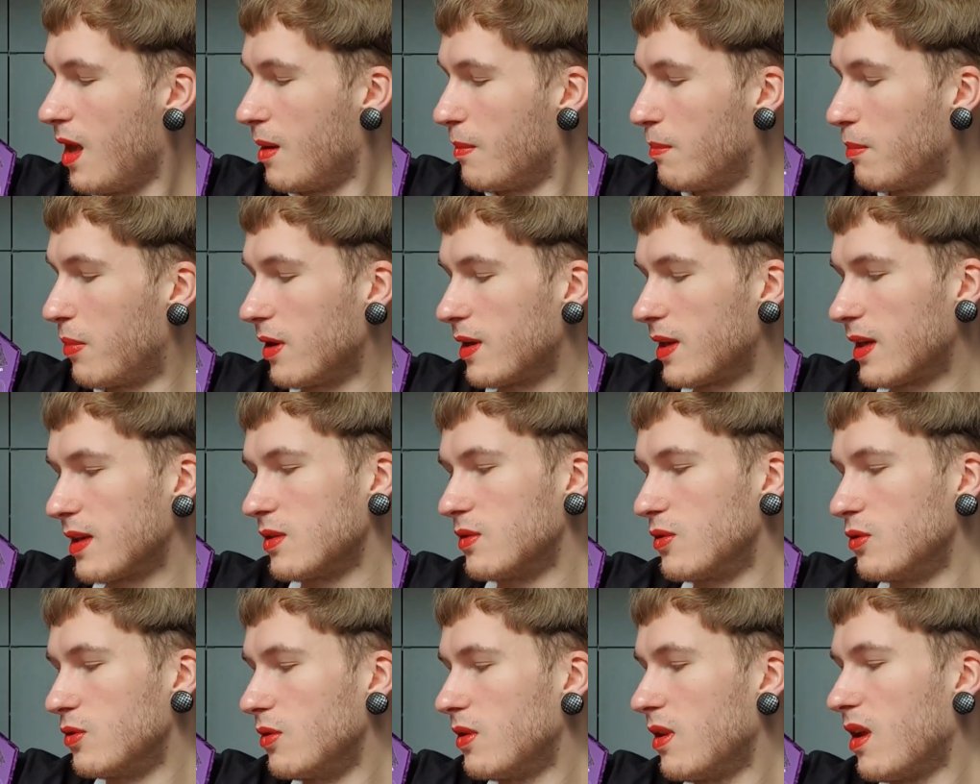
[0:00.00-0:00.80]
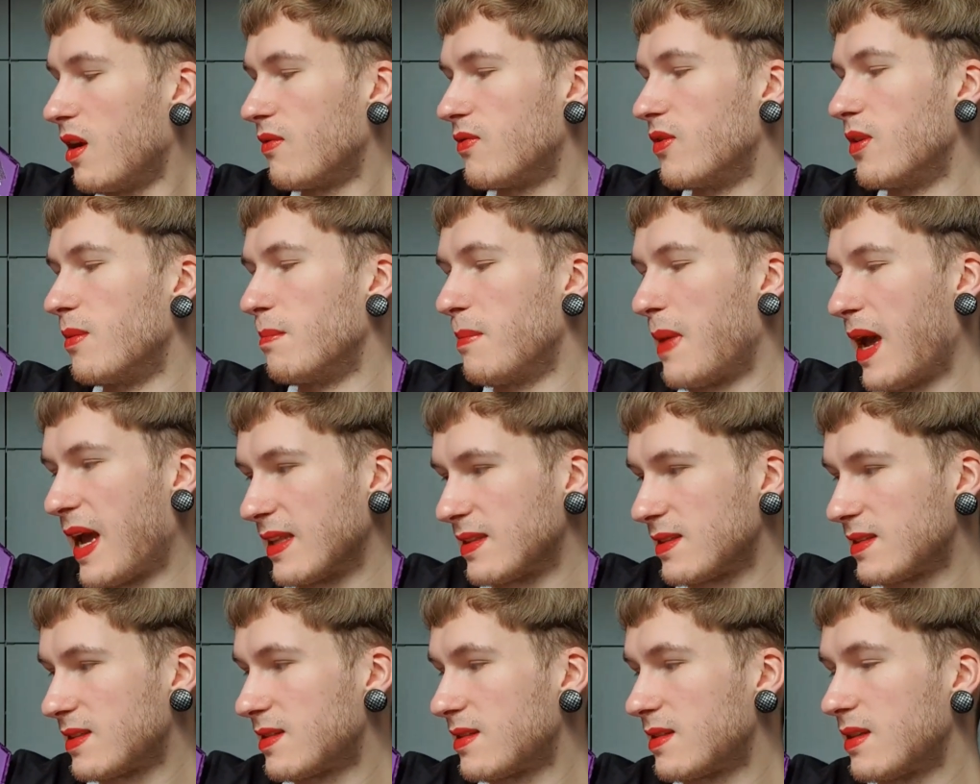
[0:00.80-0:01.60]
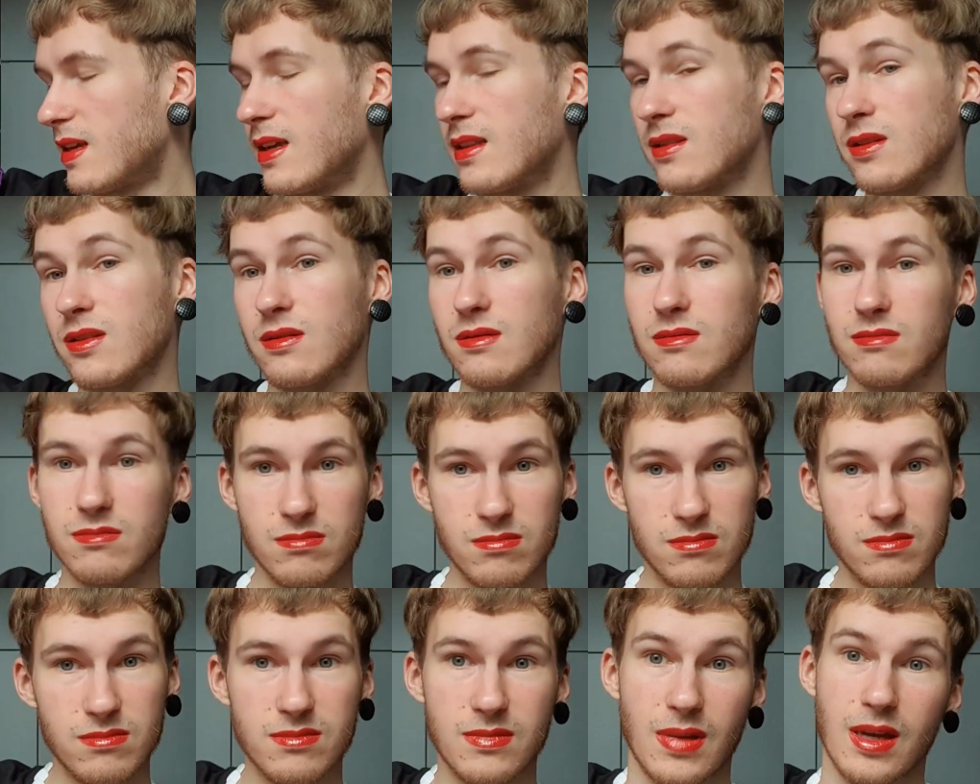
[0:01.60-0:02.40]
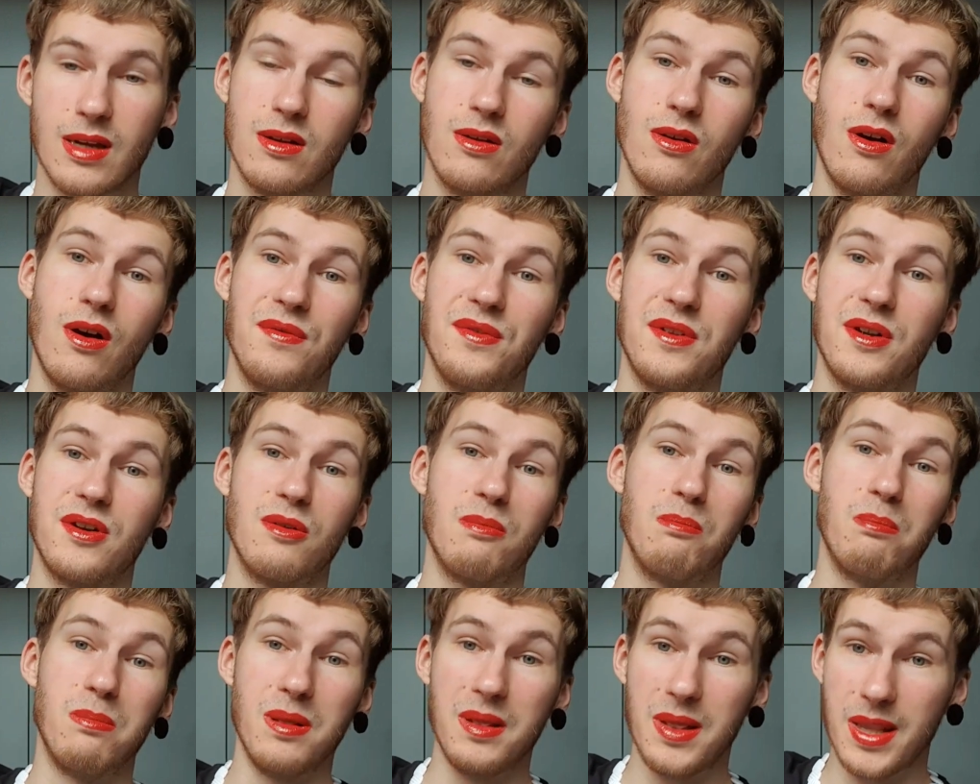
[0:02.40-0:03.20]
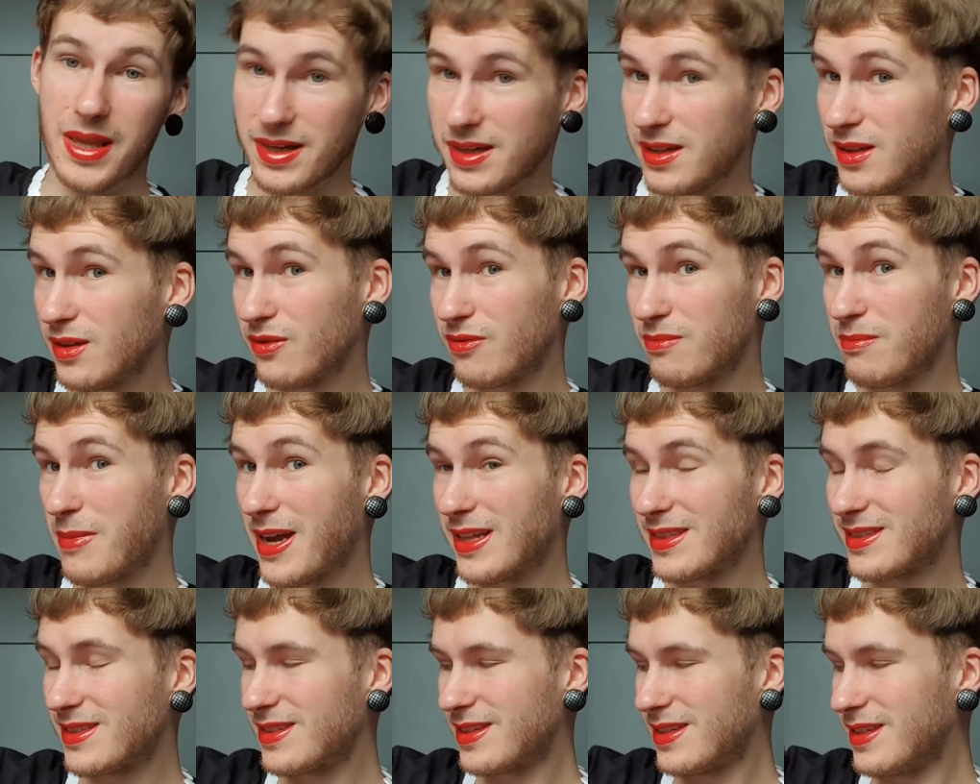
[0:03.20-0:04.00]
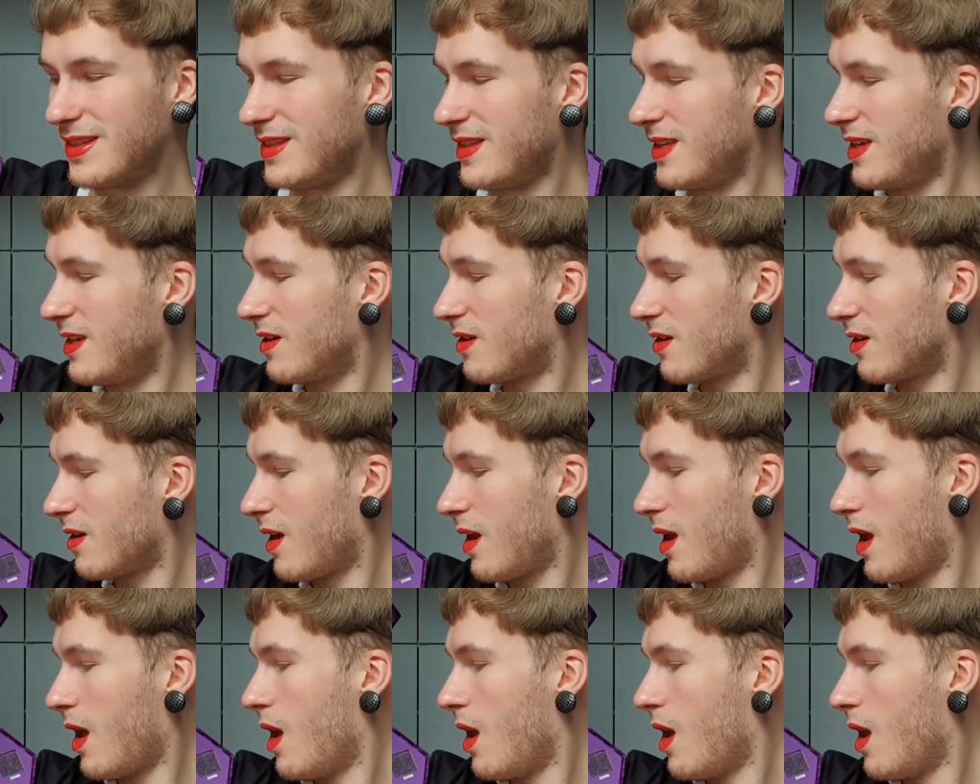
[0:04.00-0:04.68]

But I do love the mattes, and thank God there are plenty of mattes in here.